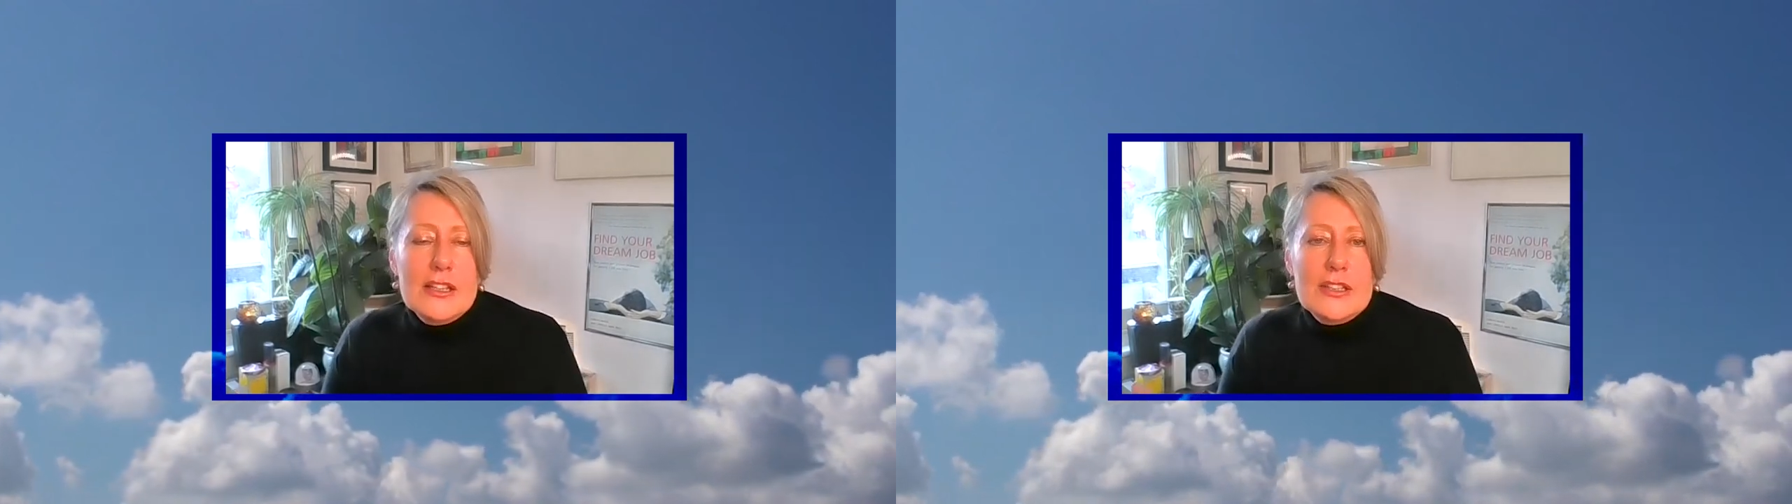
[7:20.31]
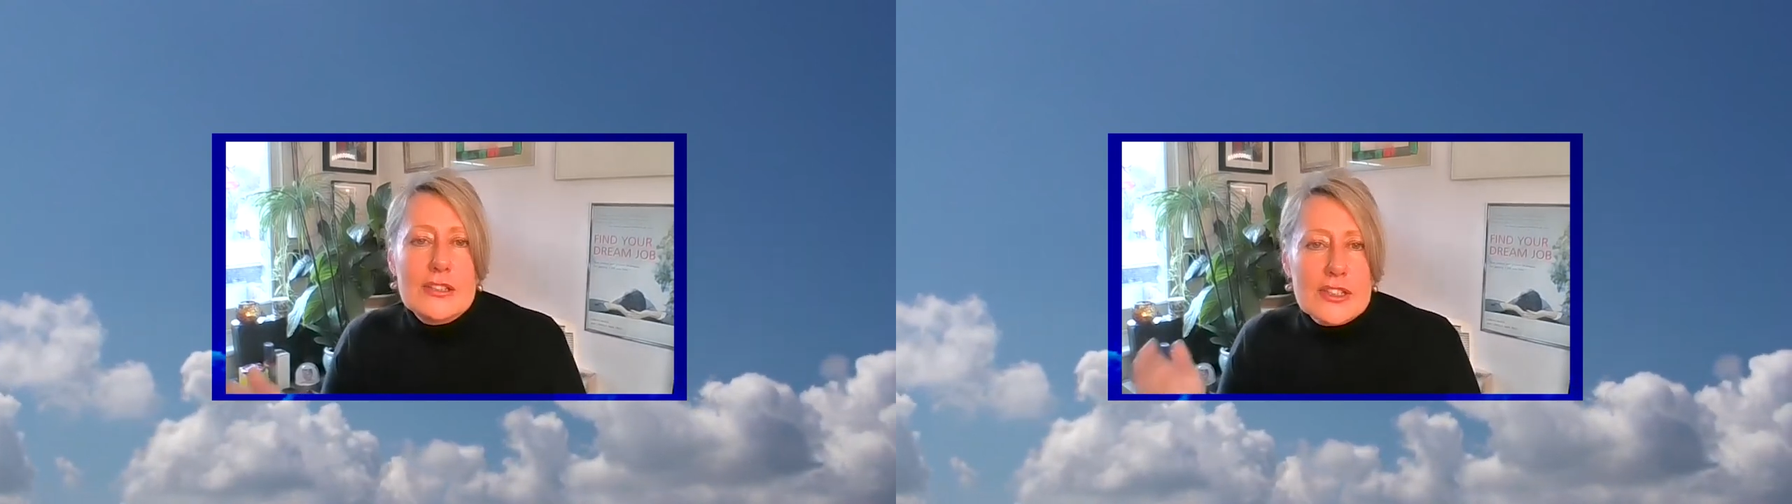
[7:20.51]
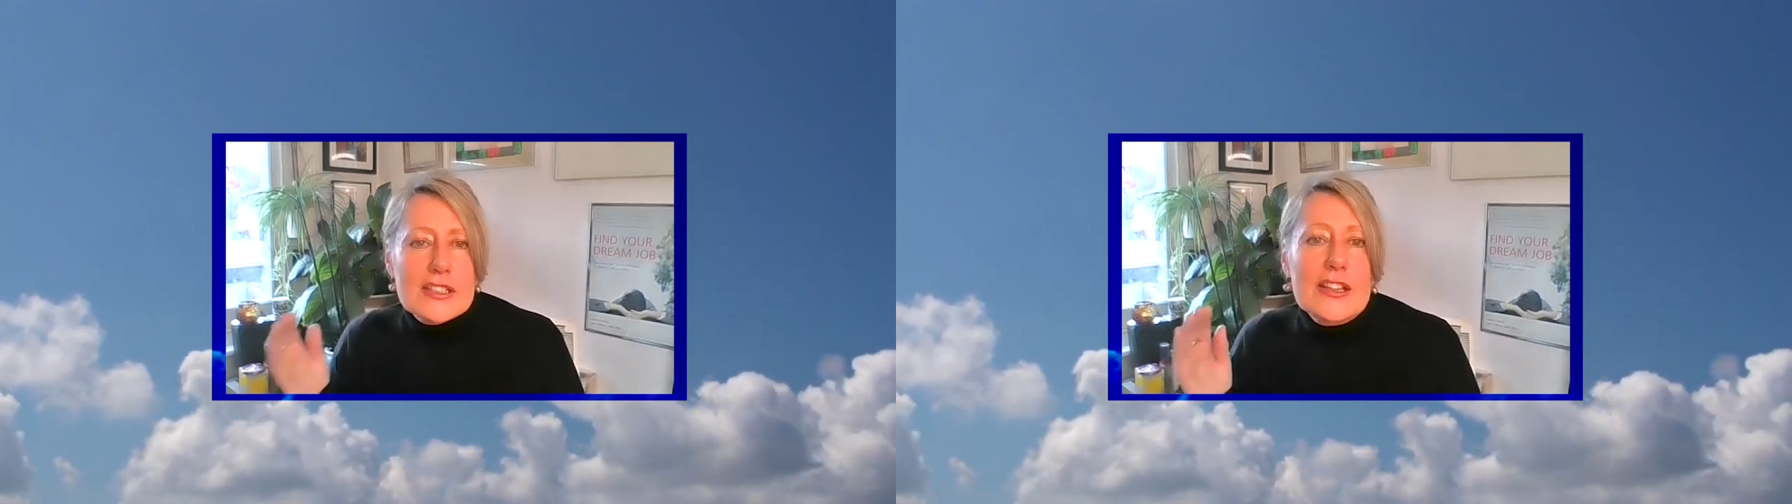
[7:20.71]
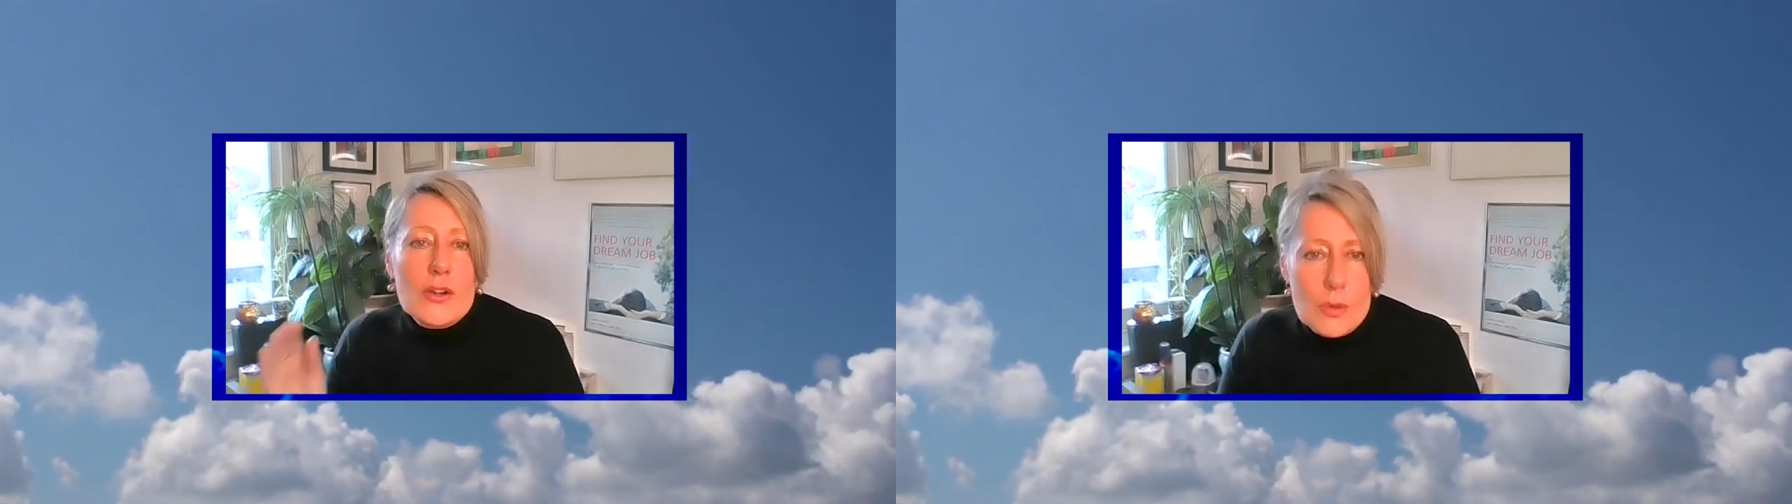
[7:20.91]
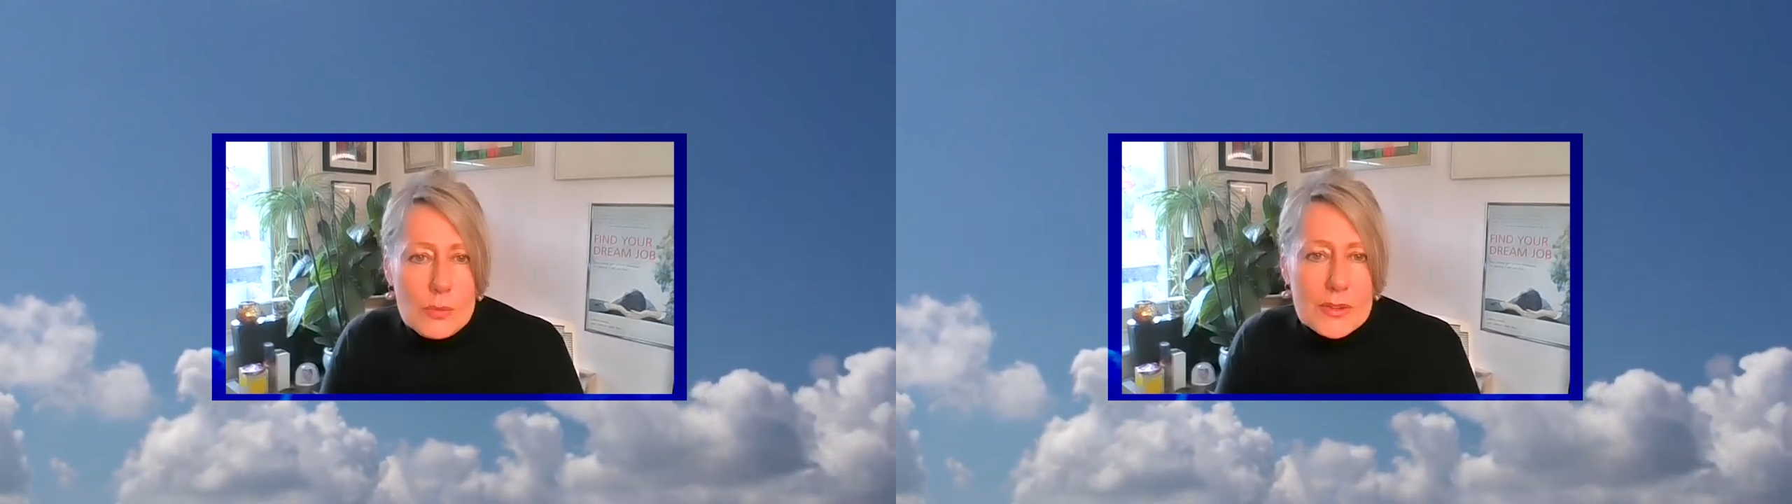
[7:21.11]
You just
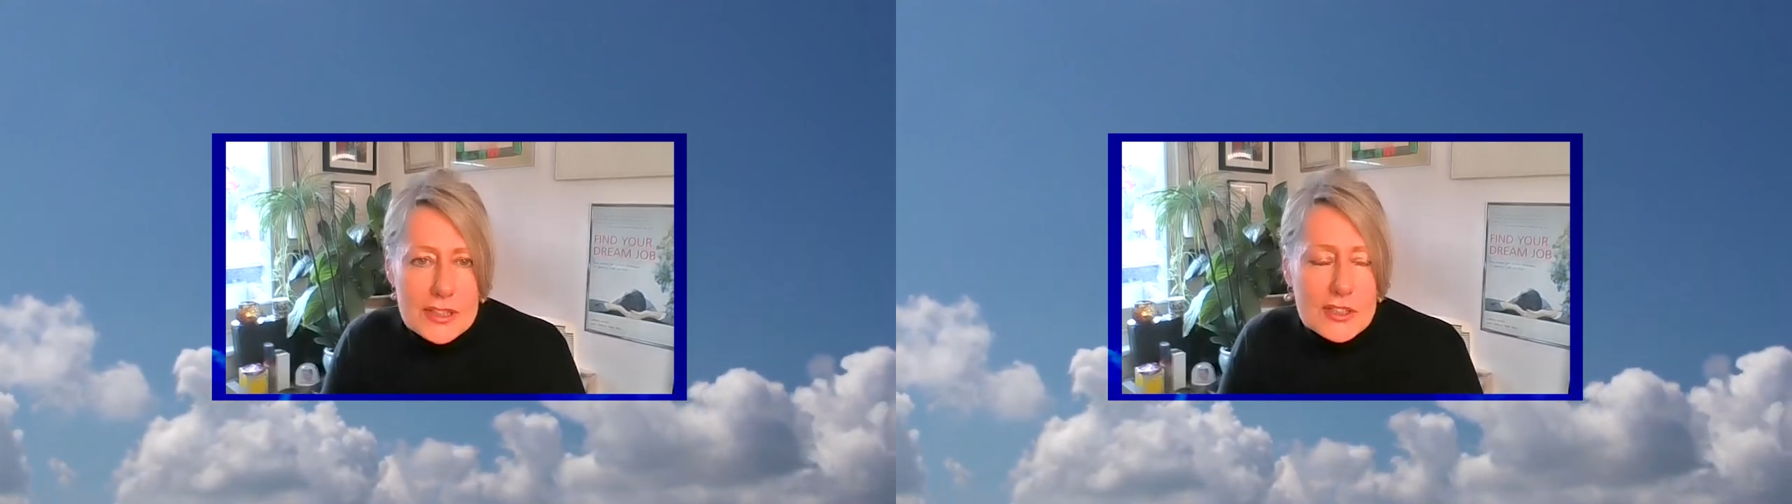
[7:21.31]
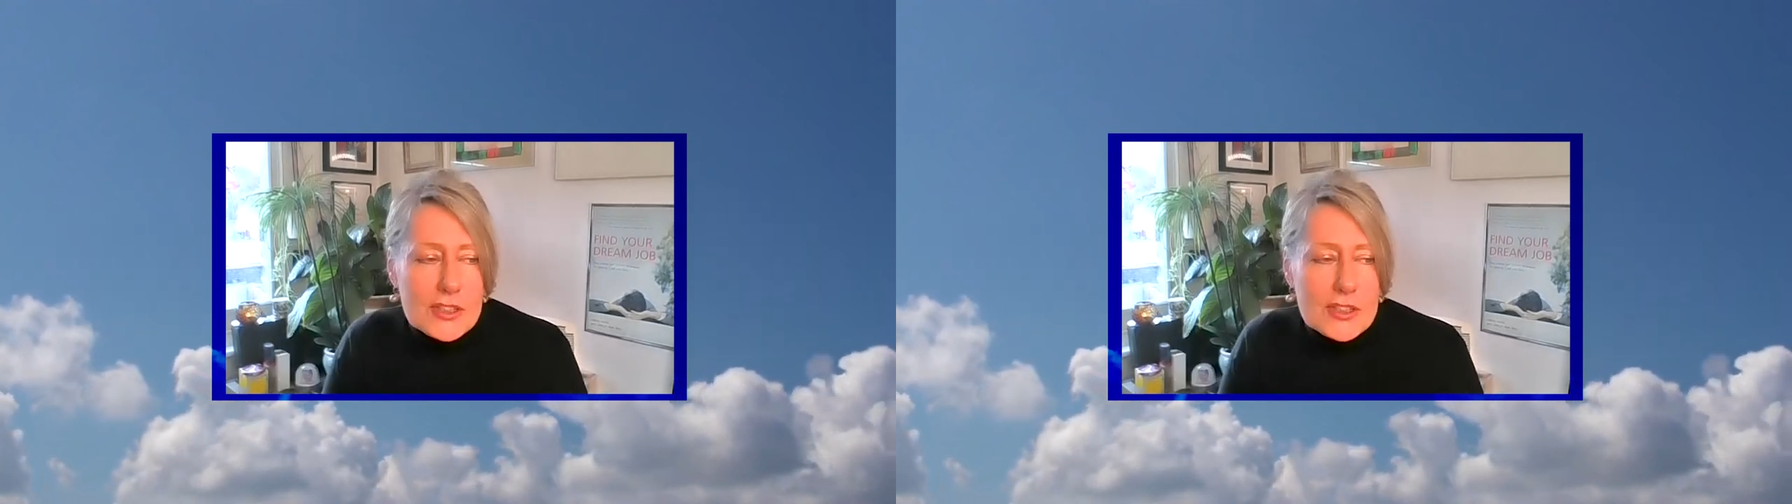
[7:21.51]
get on with it.